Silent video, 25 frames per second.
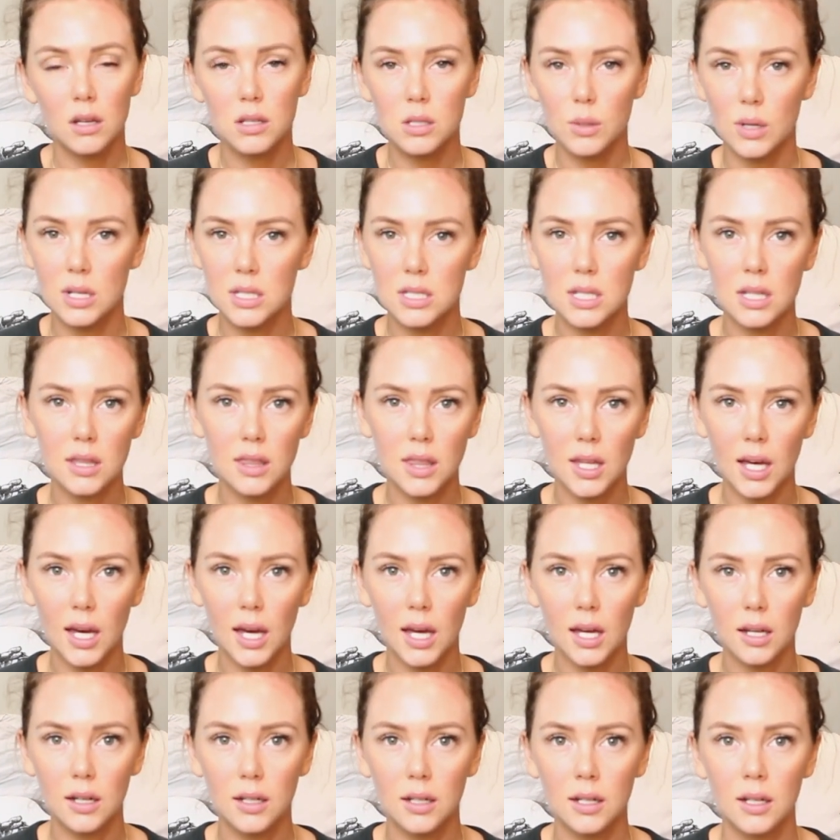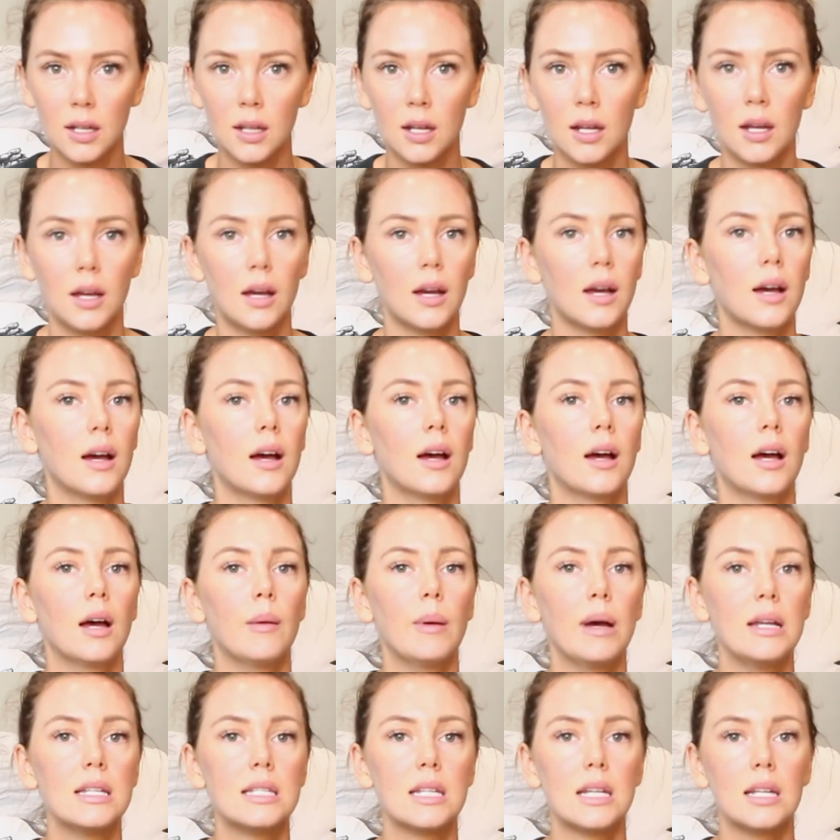So I did that.
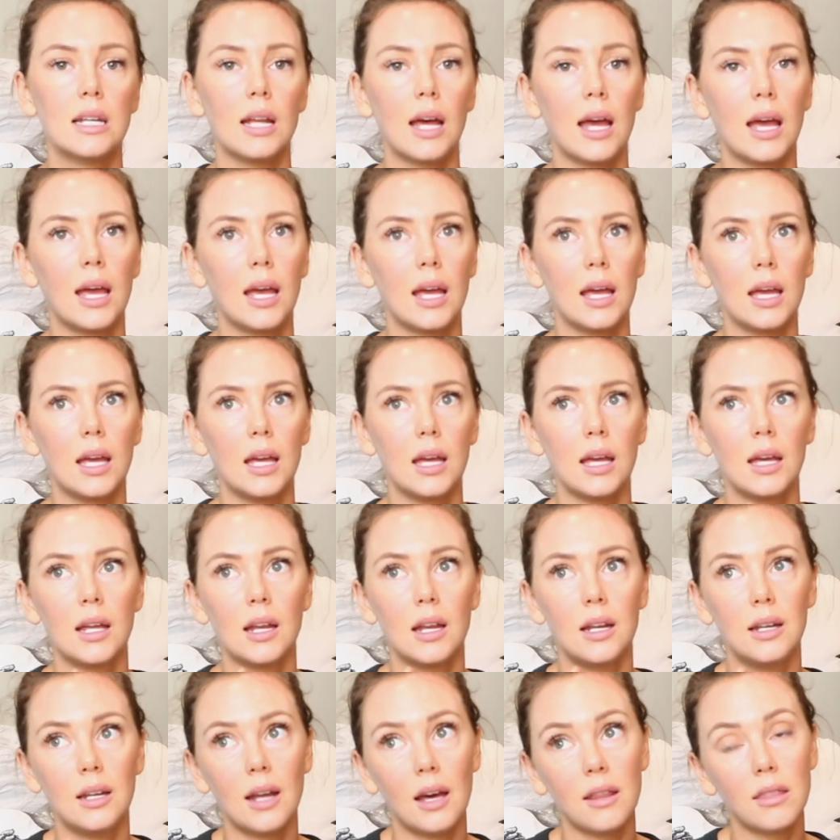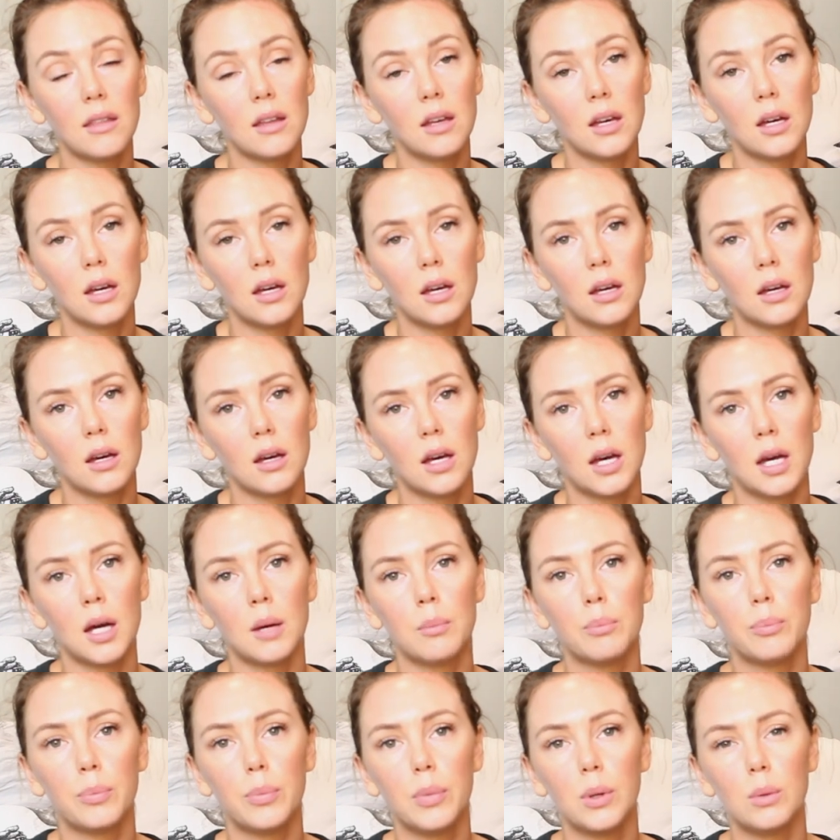I did another,